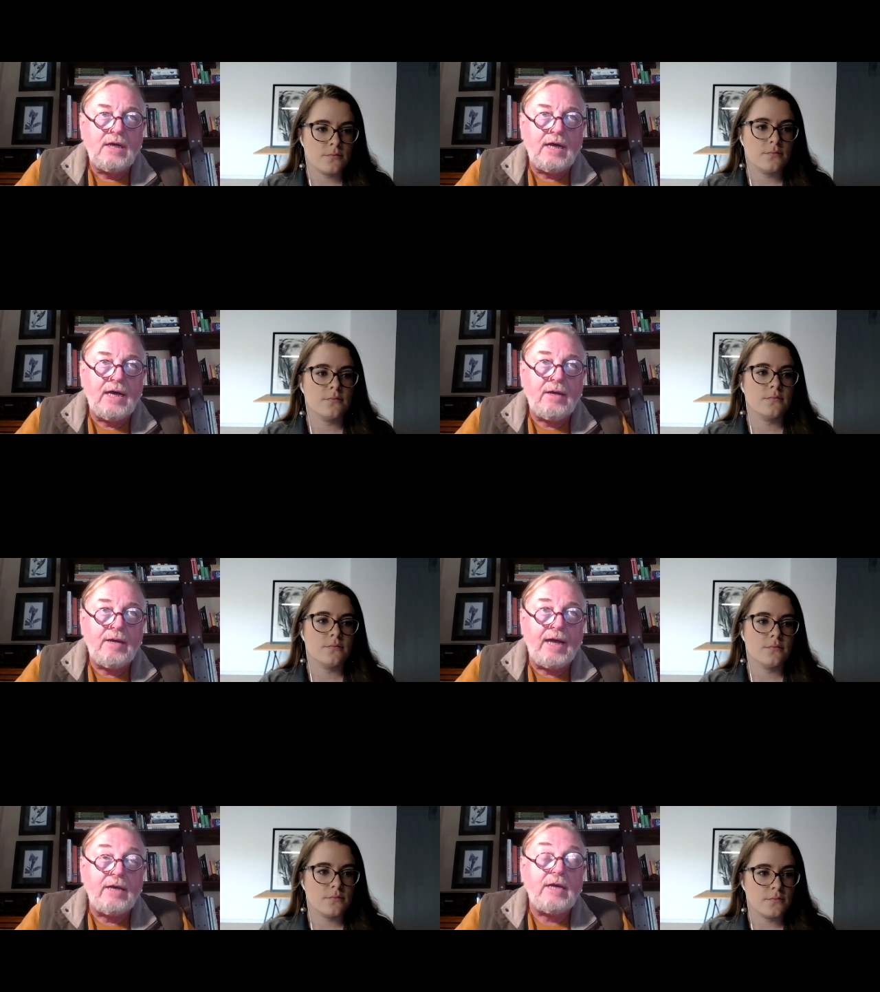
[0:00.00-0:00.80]

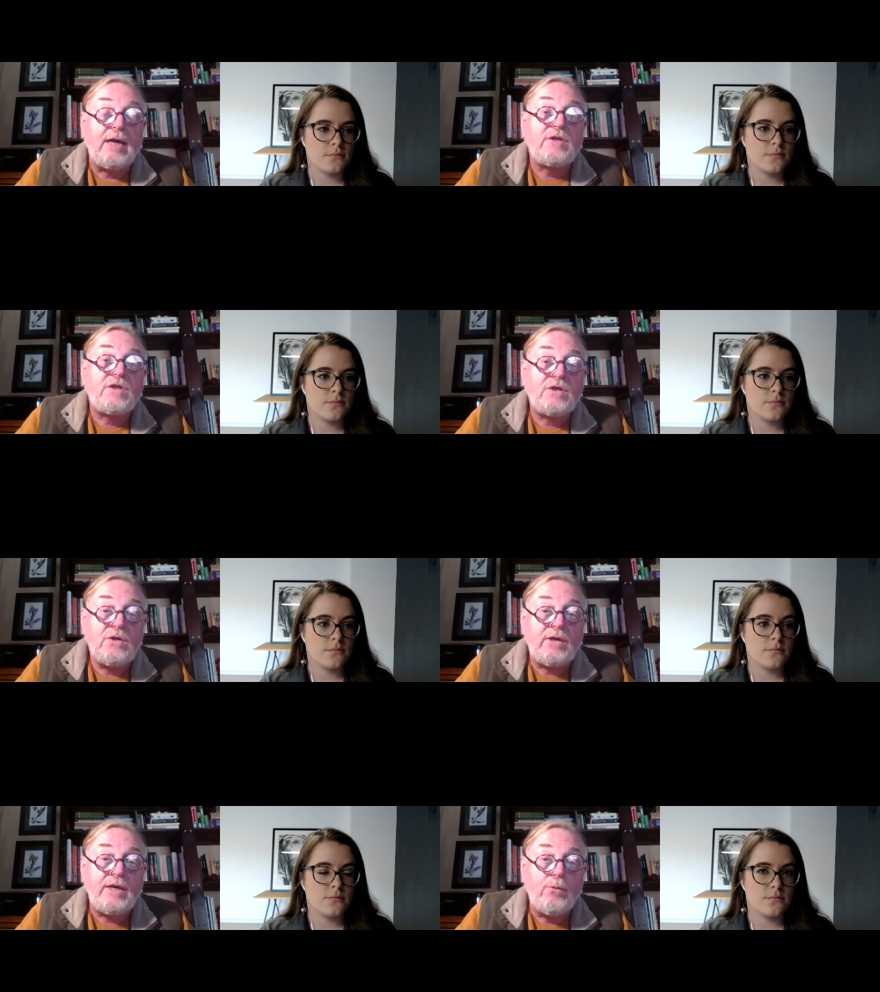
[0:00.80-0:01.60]
Speaker 1: and
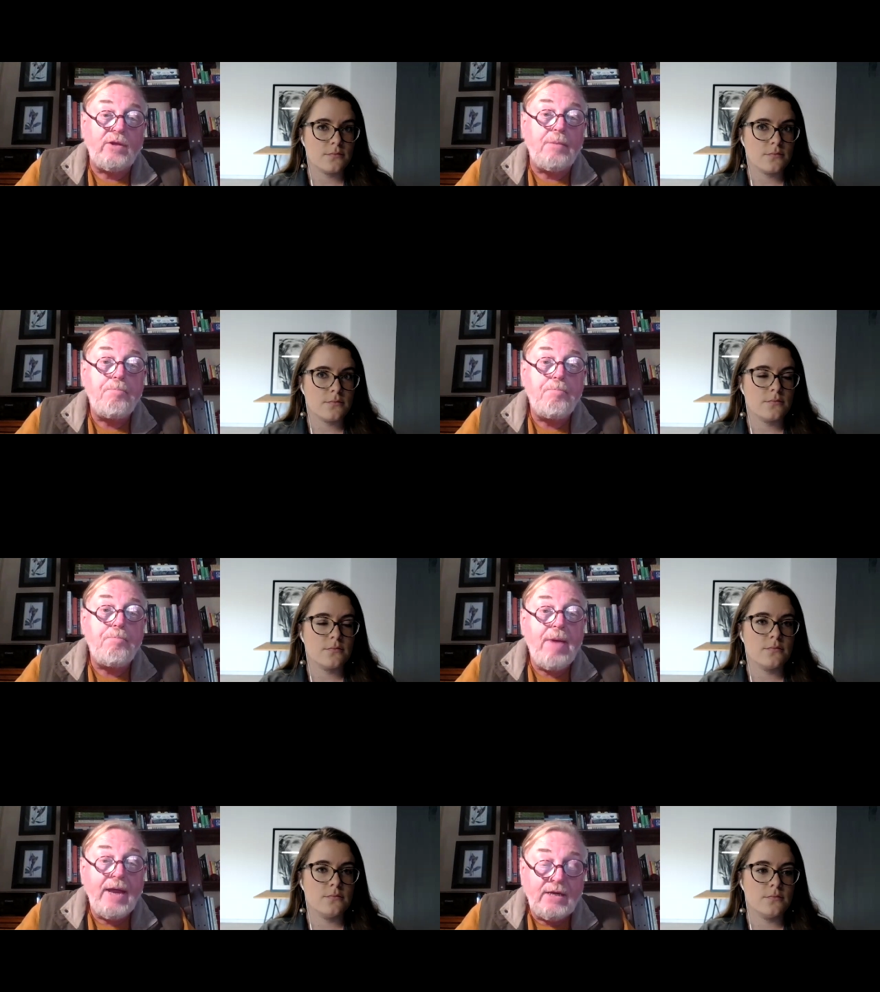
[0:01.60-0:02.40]
certainly with a
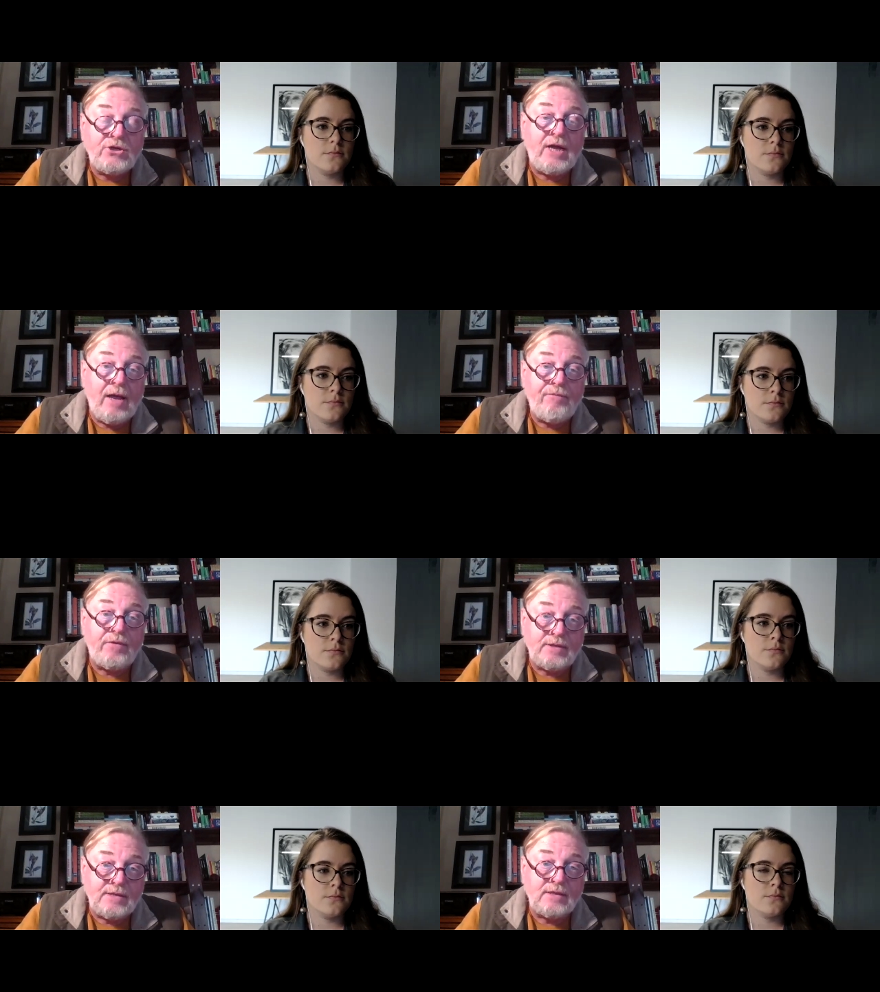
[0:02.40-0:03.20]
major
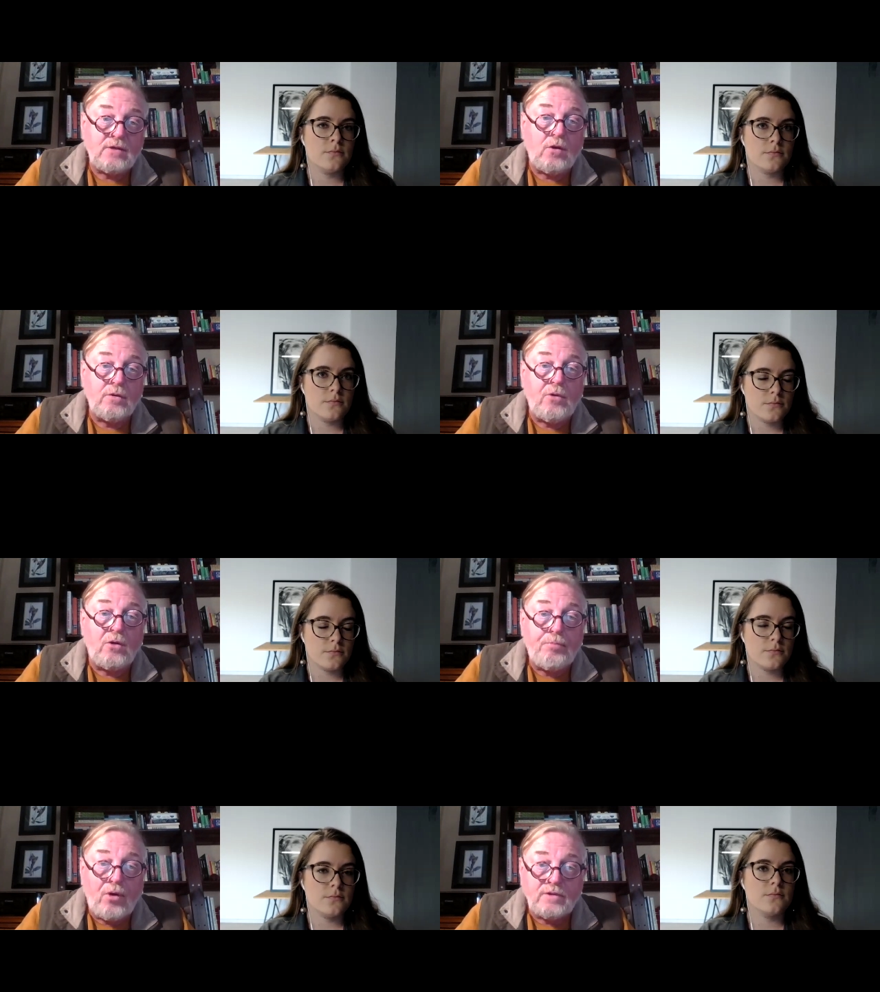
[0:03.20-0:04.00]
emphasis on
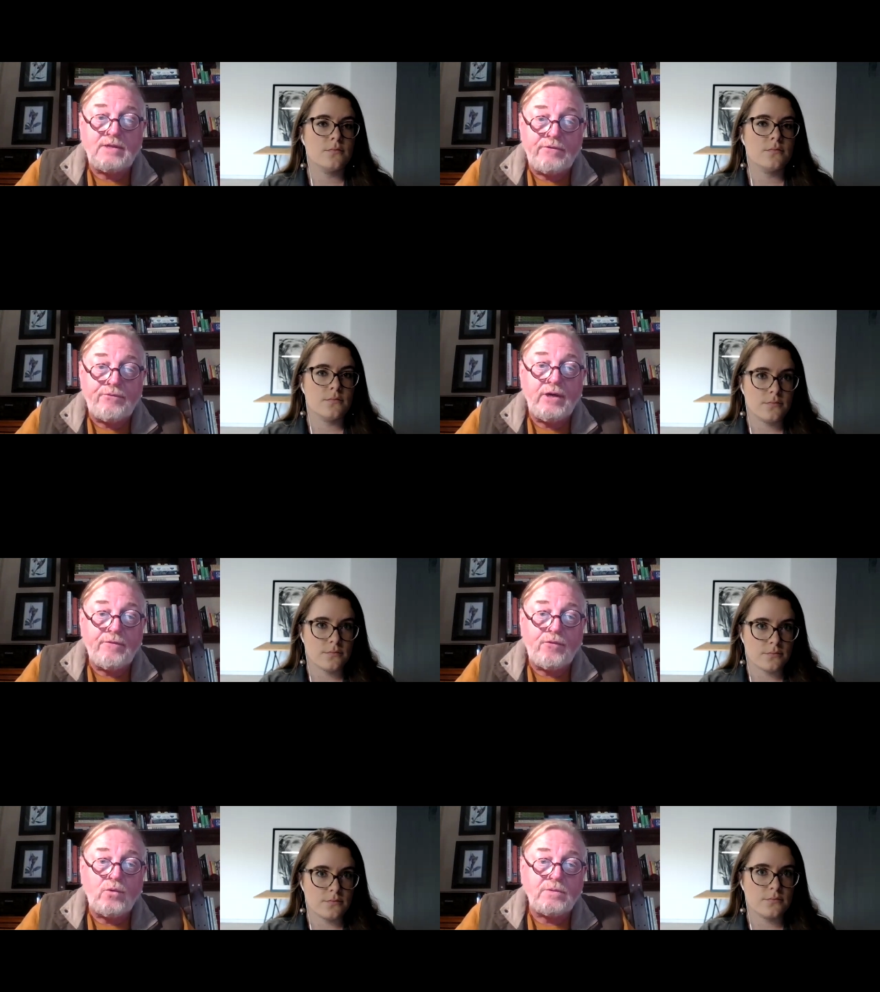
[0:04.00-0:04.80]
positive
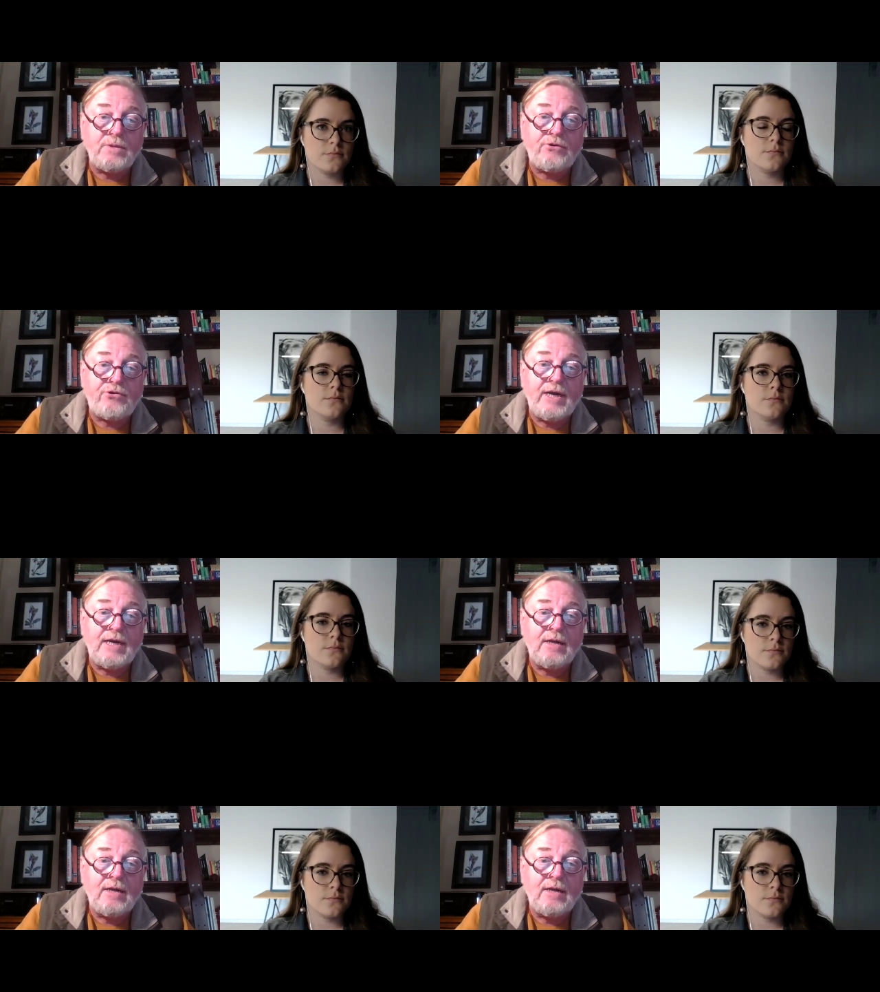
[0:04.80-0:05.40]
reinforcement training.